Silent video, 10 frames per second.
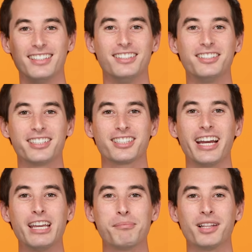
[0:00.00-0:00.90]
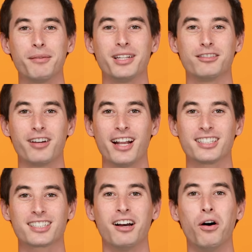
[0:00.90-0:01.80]
Using your 8mm
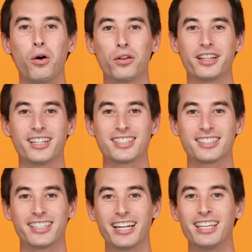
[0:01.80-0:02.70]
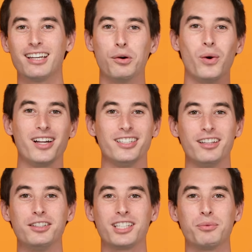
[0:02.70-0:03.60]
wrench, hold the nuts steady while you
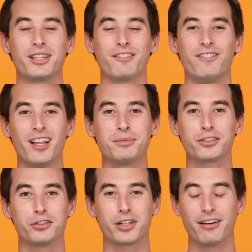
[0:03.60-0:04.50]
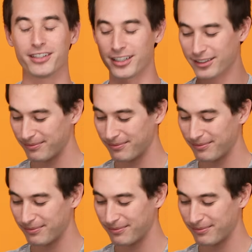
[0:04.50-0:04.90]
loosen with your Phillips screwdriver.